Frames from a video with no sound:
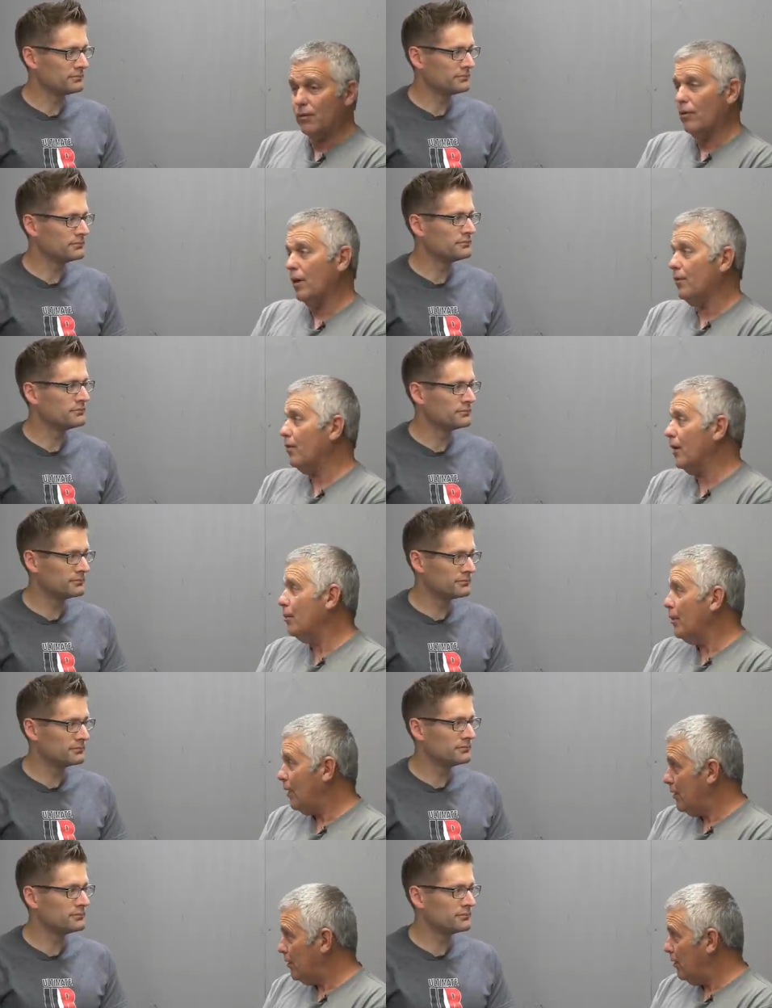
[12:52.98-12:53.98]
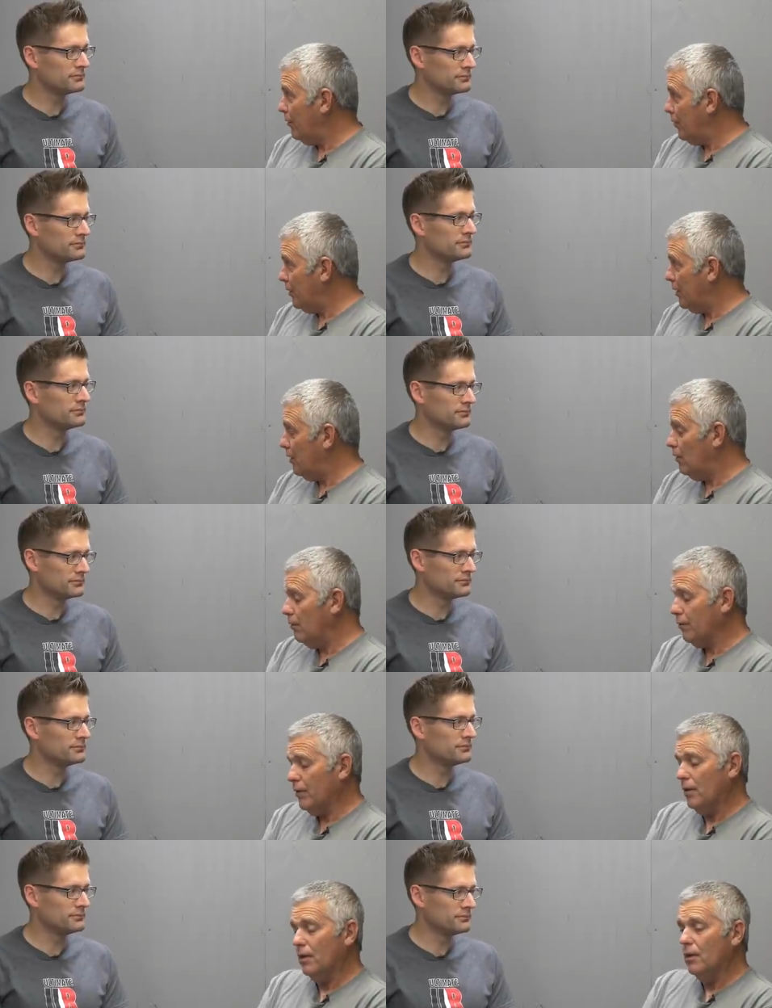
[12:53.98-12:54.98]
Speaker 1: rifle ammunition off the mm-hmm. shelf,
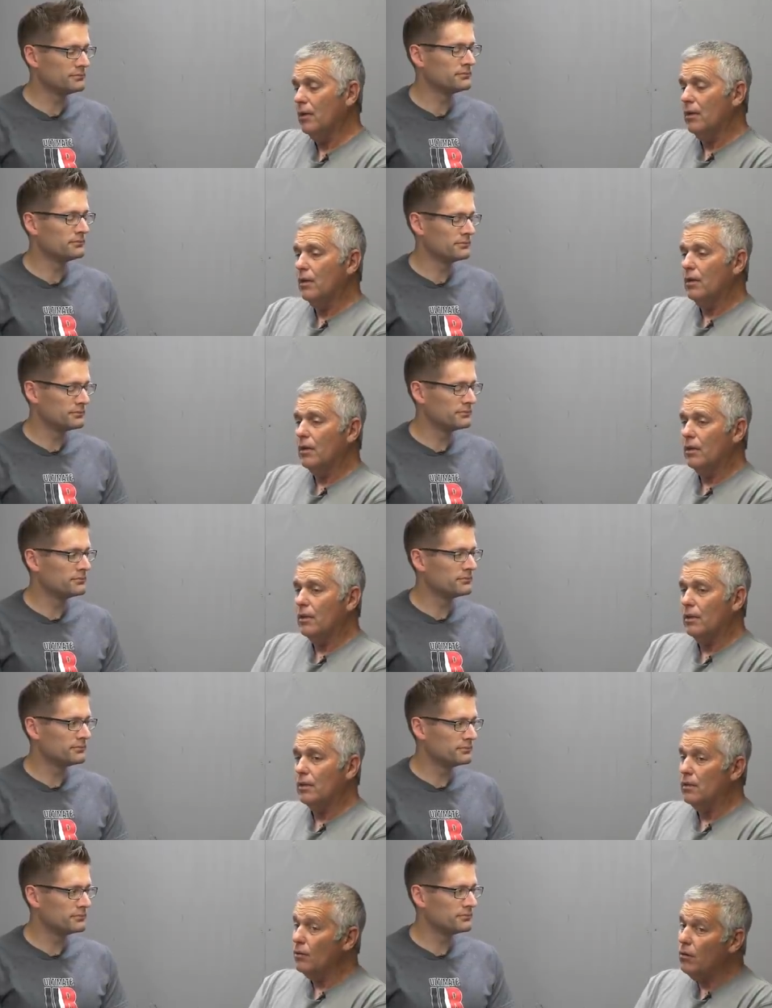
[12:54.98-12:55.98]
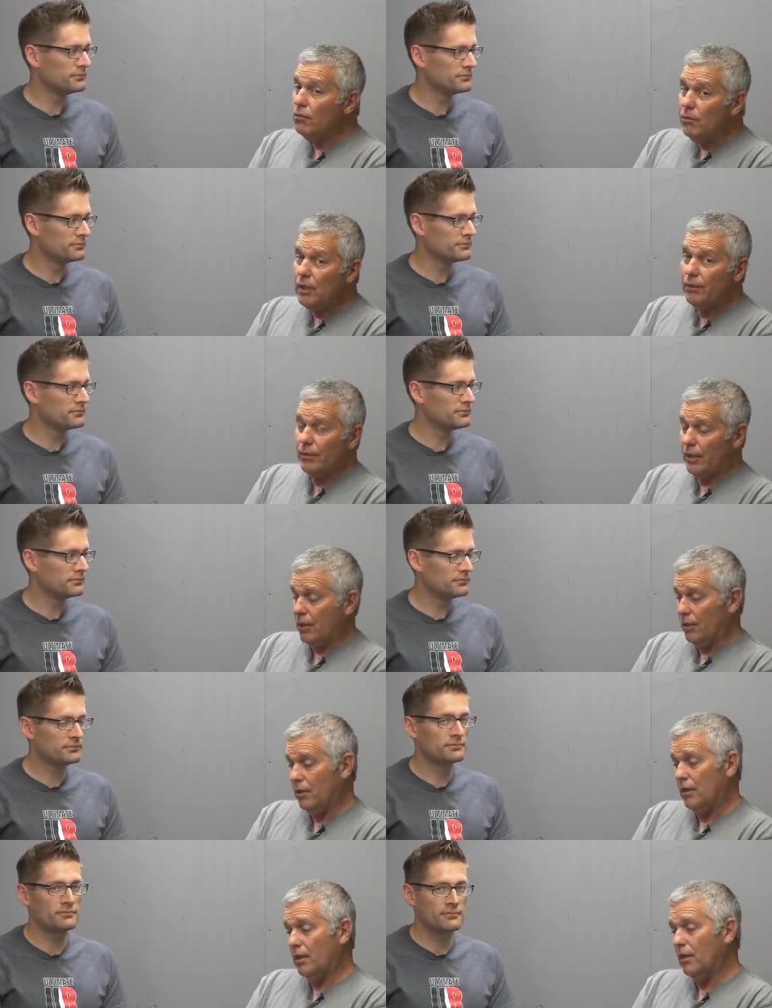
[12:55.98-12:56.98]
mm-hmm. then you're doing really, really
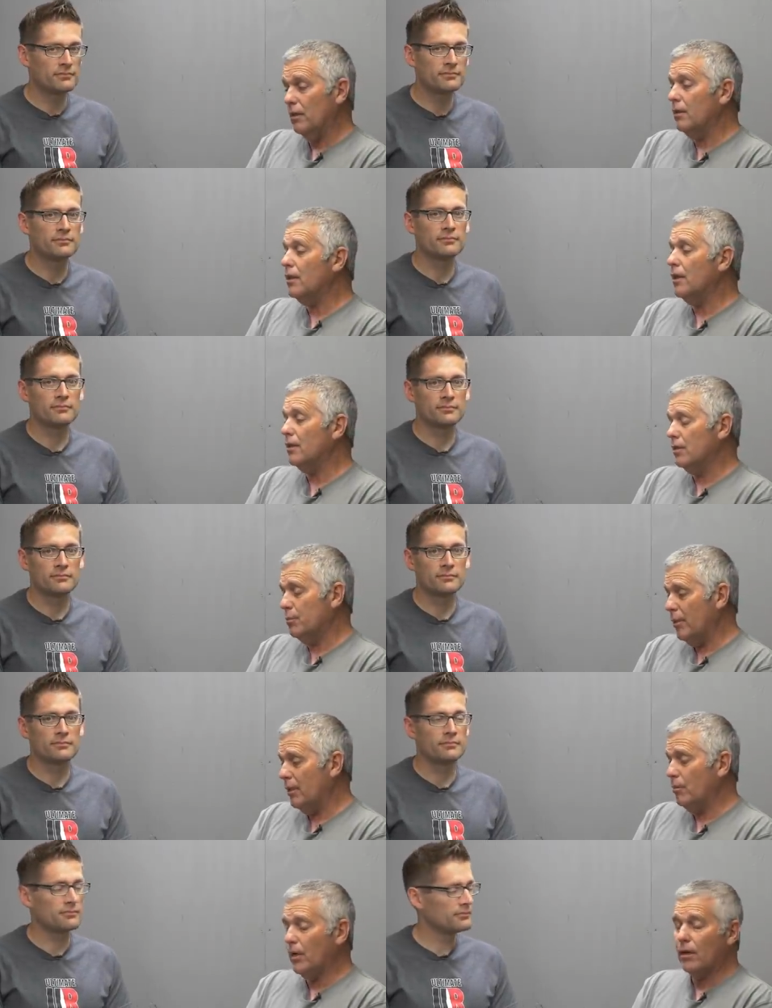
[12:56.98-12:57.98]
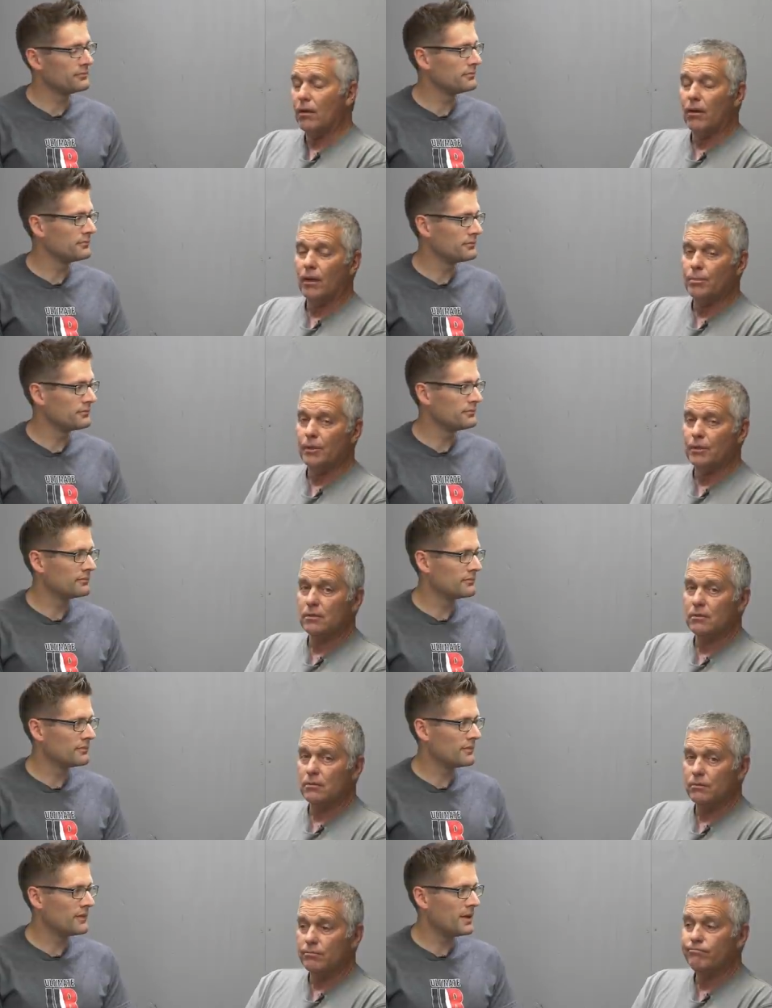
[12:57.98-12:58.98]
good. Then spend the money on
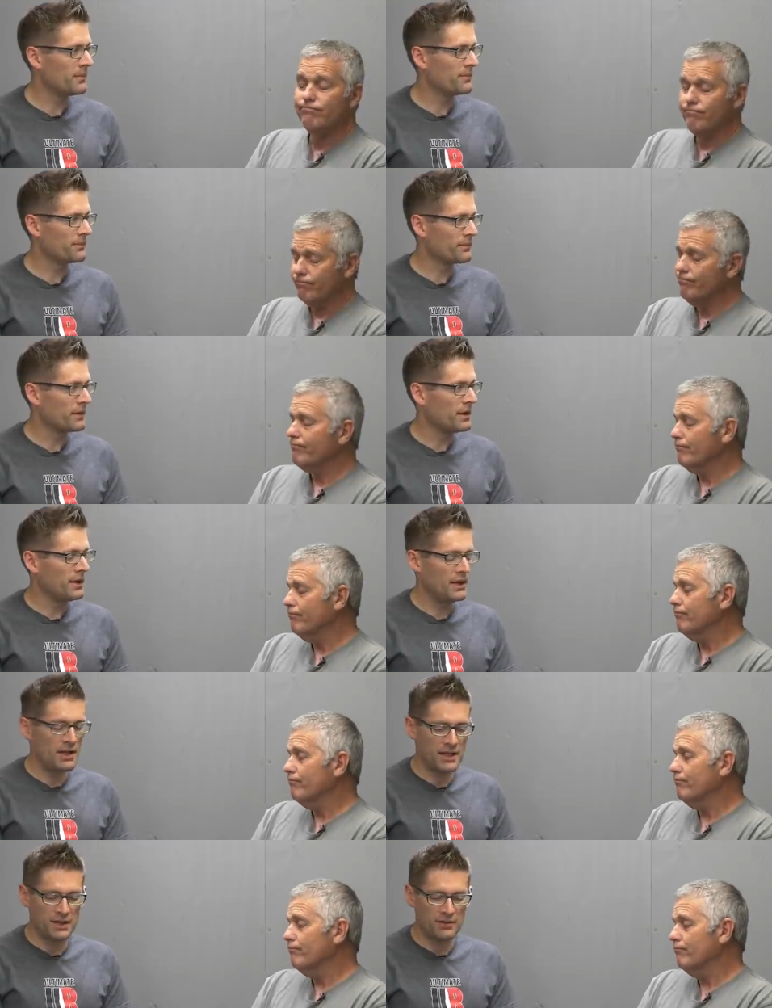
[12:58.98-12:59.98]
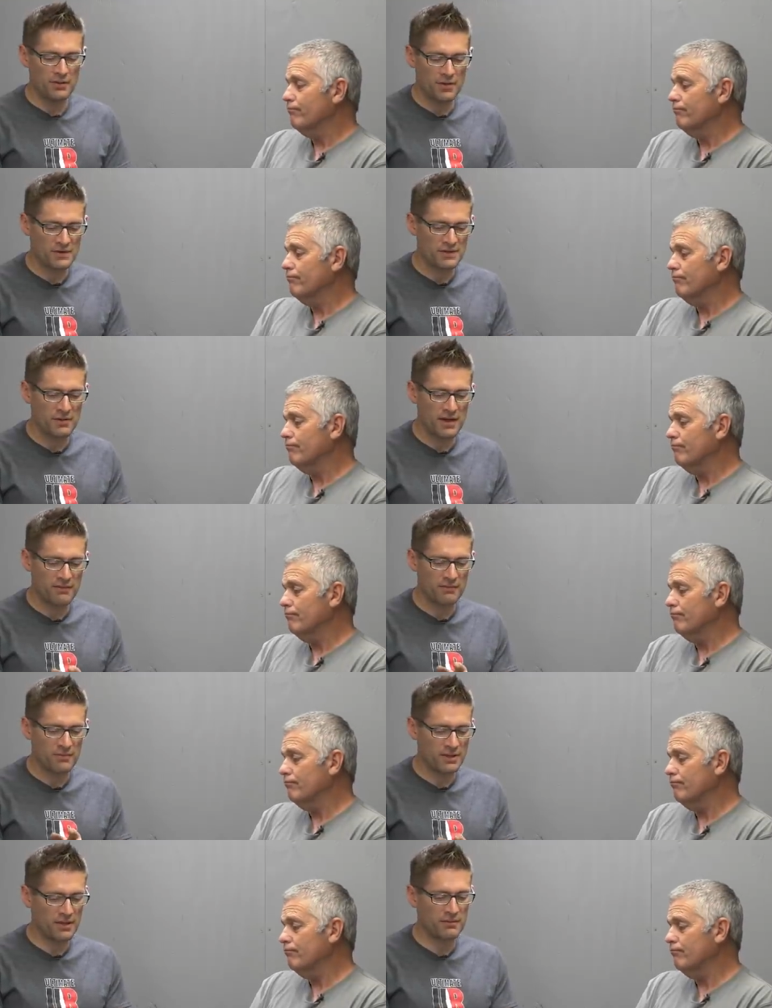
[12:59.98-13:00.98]
optics.
Speaker 2: Yeah. And also have
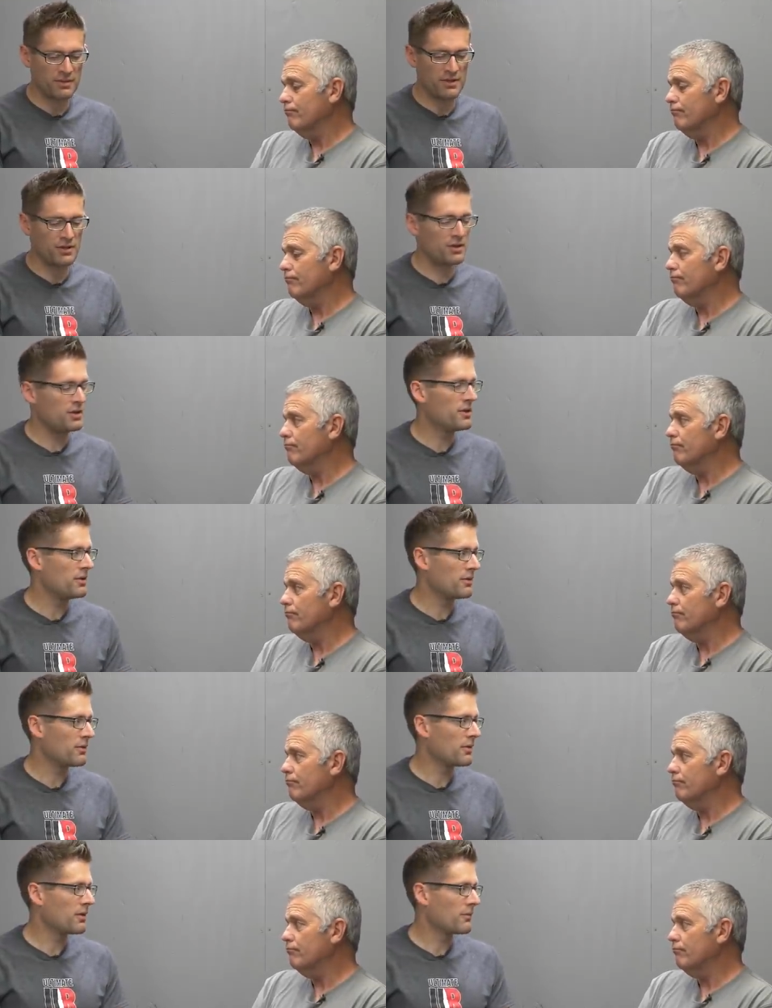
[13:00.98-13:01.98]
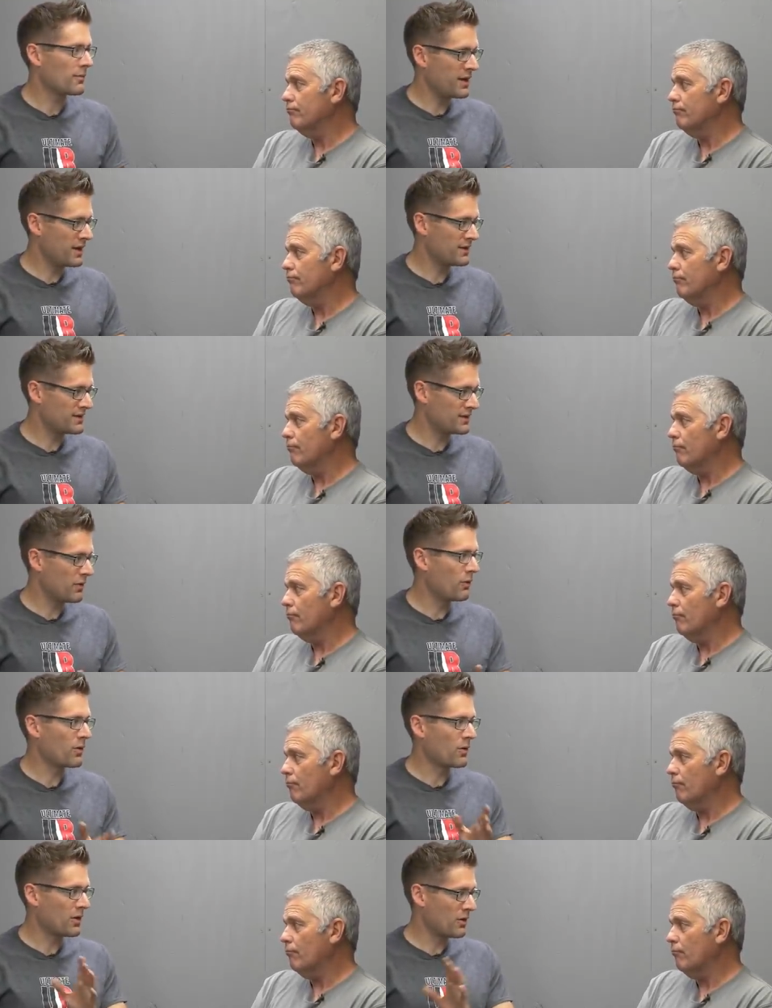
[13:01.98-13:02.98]
really, really good rings
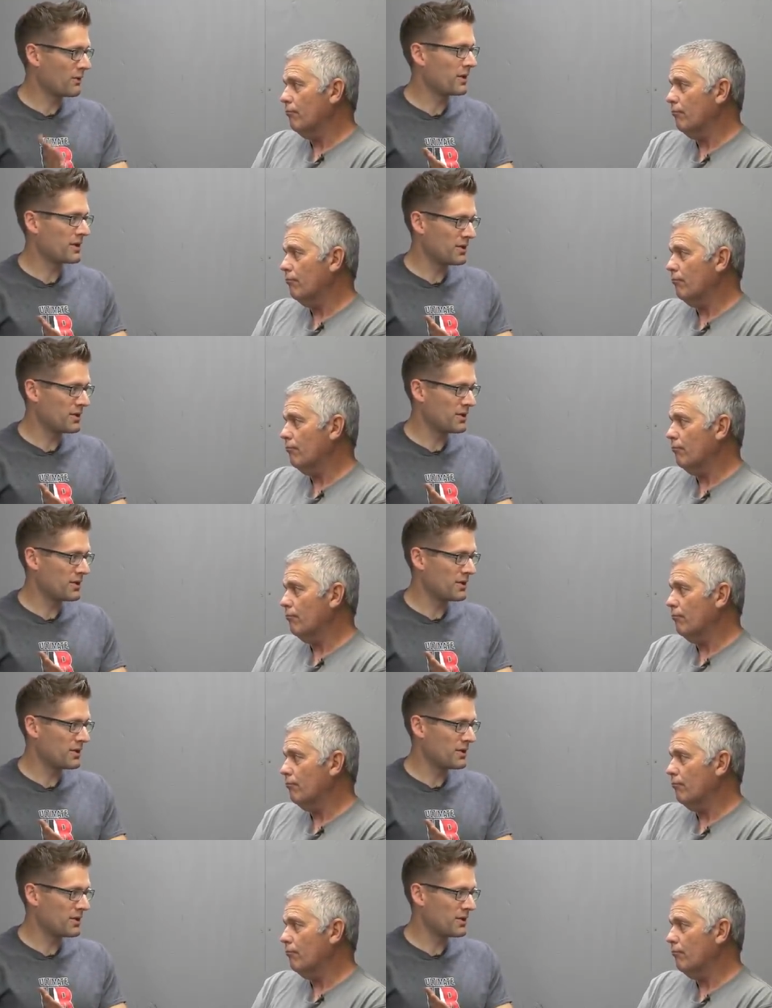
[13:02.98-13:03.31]
or a really